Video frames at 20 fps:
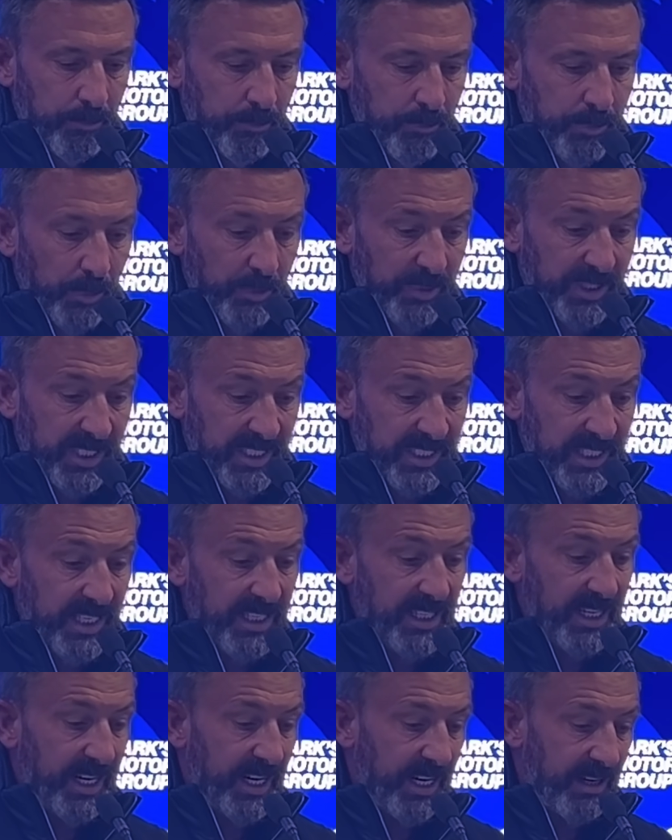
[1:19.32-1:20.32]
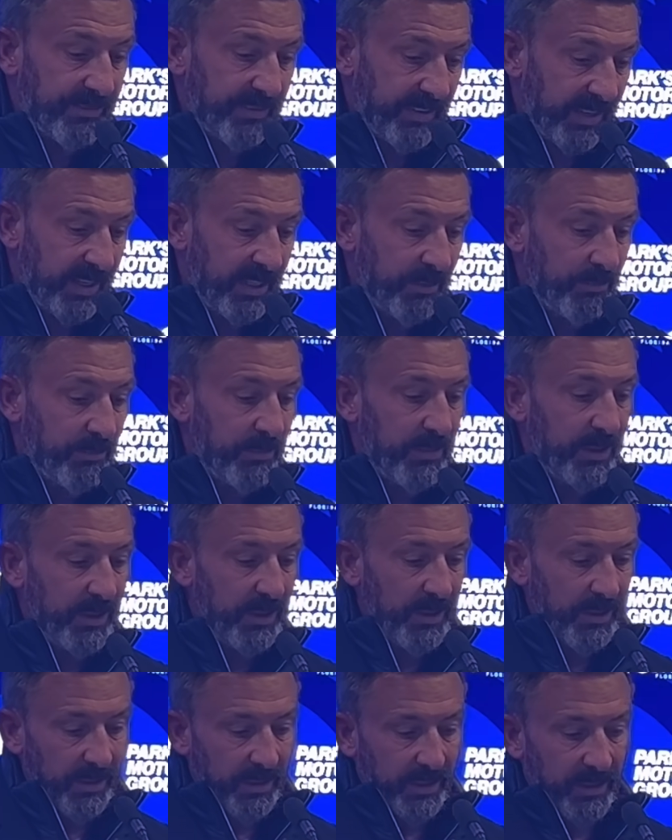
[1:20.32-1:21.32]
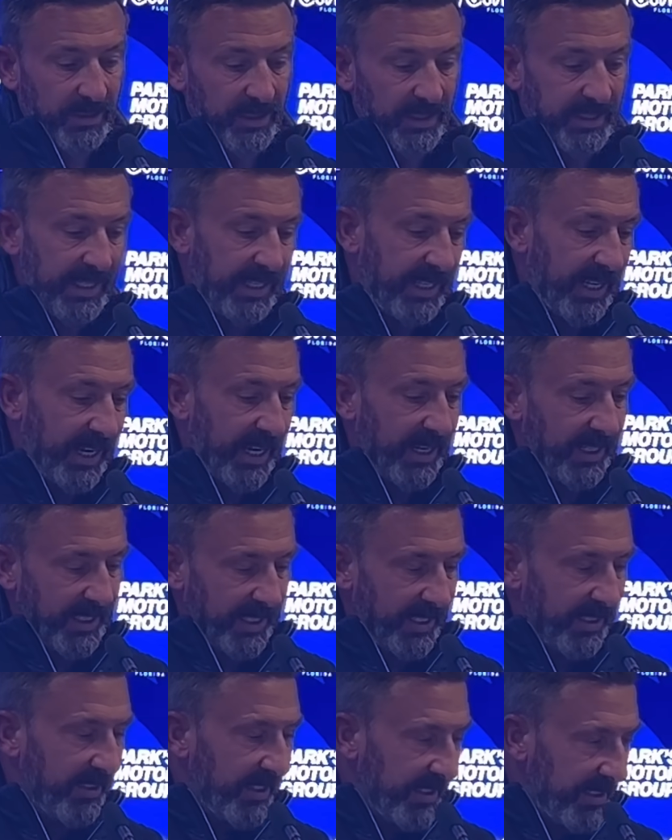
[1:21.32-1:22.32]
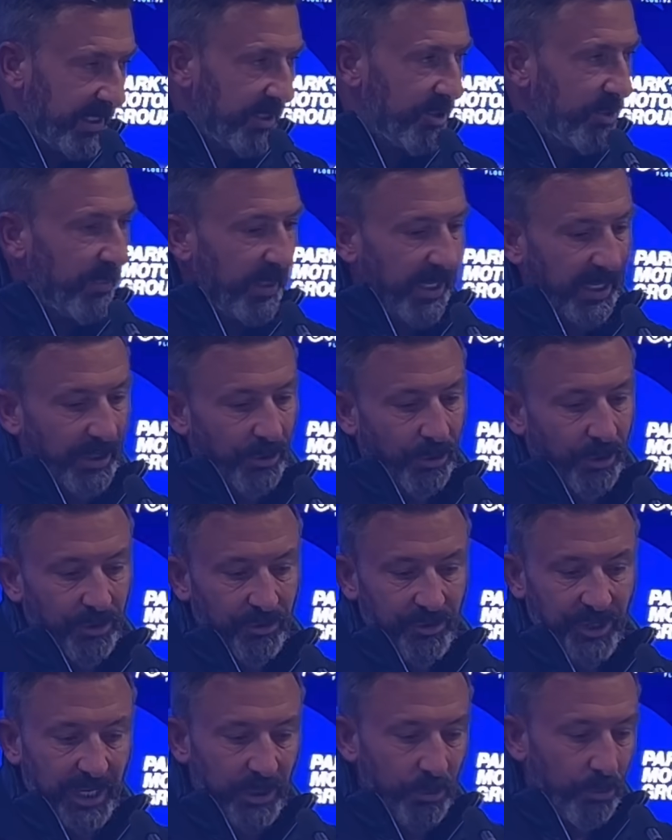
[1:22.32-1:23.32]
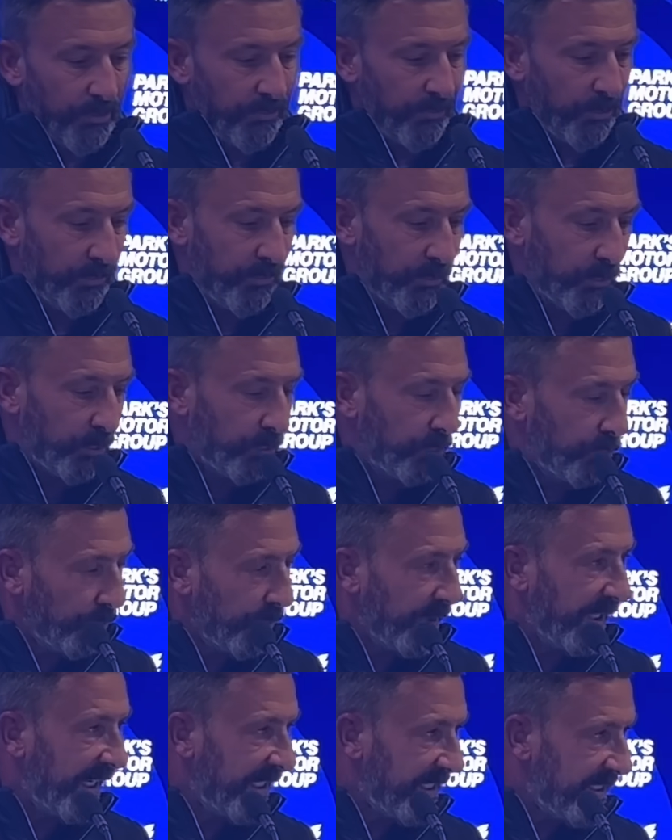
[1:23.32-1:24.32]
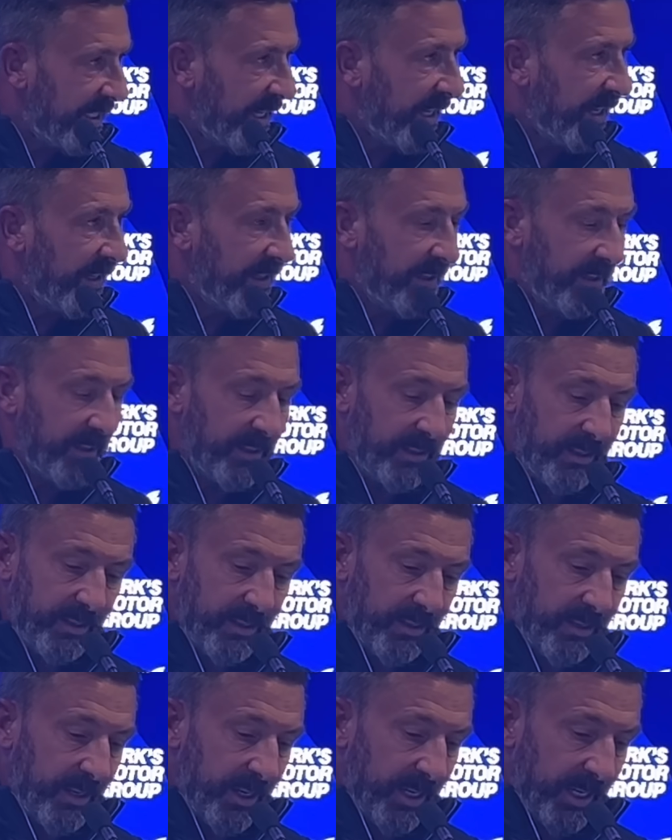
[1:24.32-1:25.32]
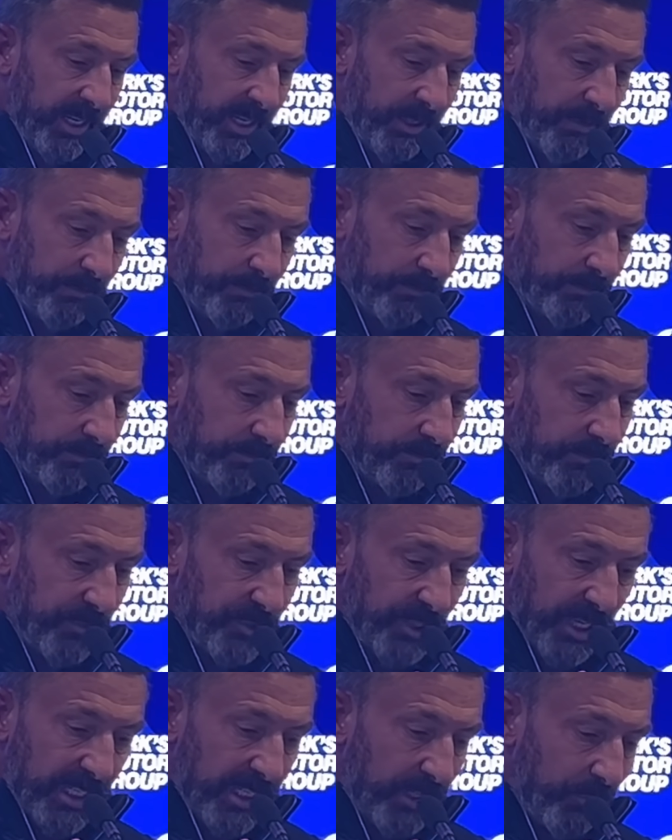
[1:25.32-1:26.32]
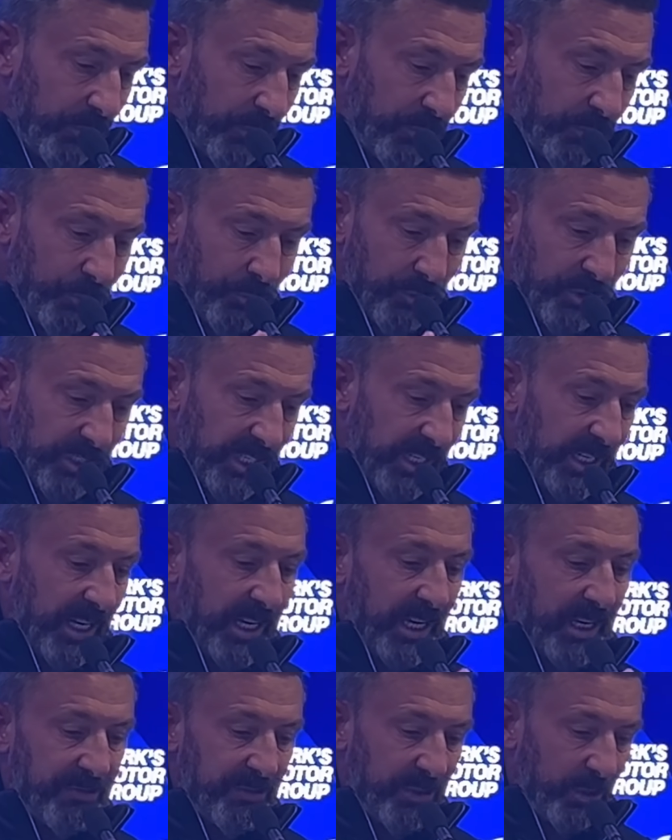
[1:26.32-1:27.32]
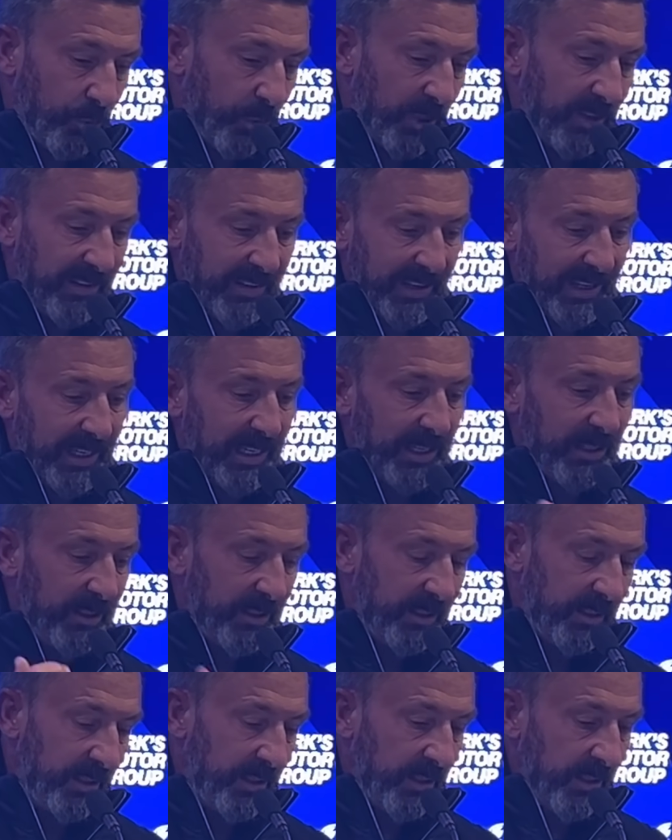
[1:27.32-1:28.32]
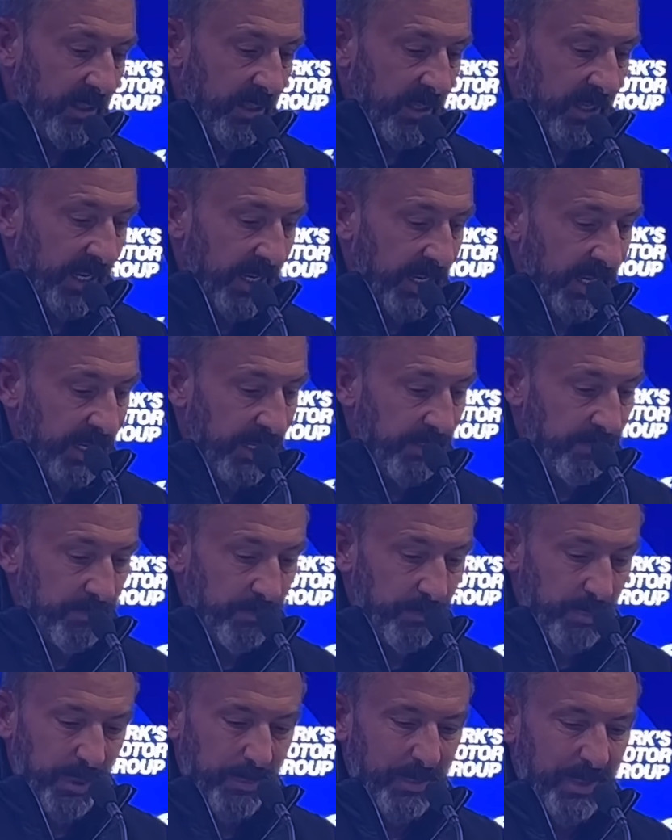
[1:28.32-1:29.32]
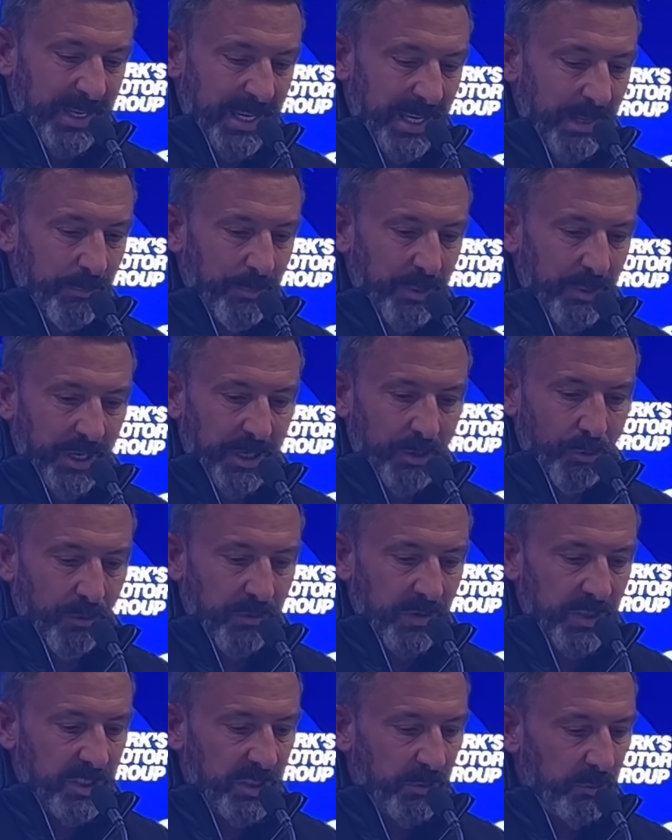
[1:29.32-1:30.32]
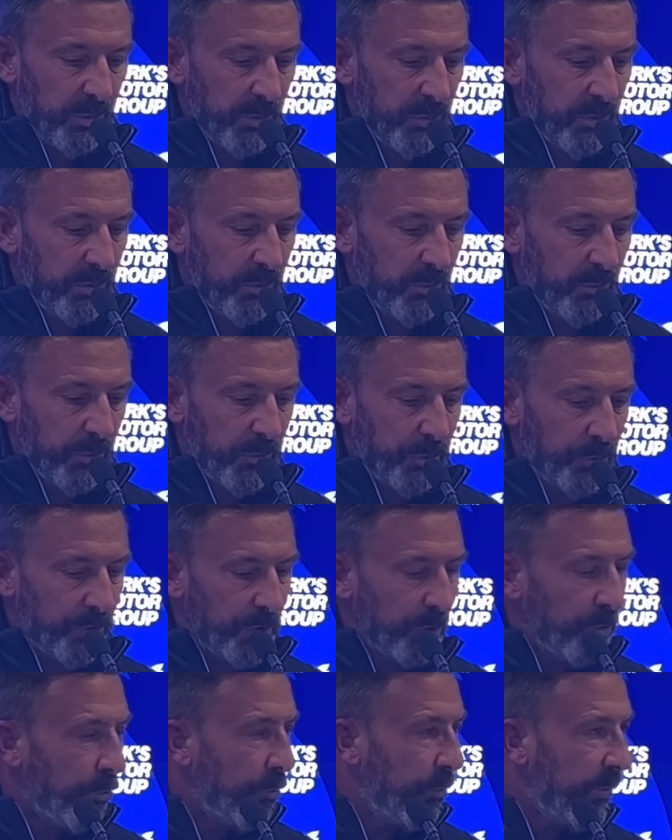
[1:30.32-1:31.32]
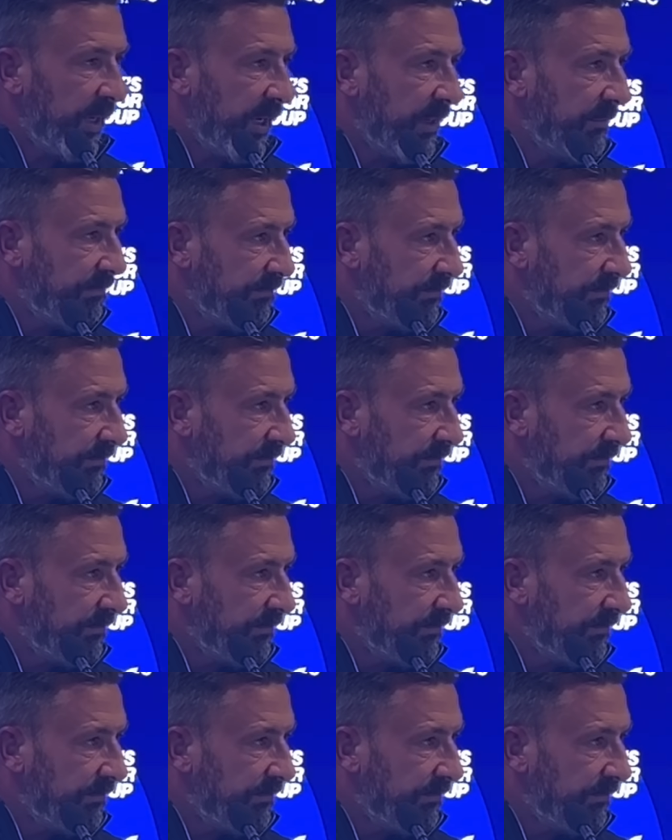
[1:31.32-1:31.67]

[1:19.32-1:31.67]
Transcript: But we decided at half time to take that kind of decision making out, try and go 4-4-2 against that, try and get our two centre halves to go in tight. But it became pretty obvious that we couldn't cope with that.